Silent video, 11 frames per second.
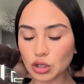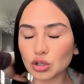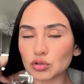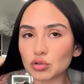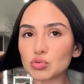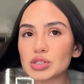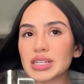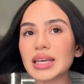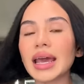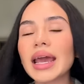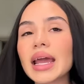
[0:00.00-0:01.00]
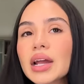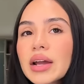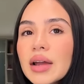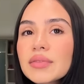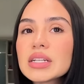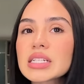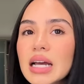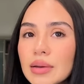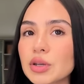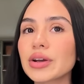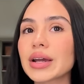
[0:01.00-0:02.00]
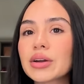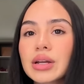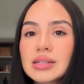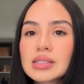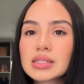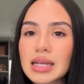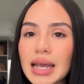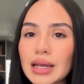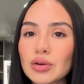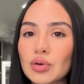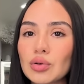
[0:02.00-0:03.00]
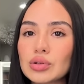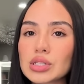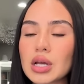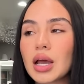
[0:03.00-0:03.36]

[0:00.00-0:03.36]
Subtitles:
You're losing hair every time your hair gets tangled.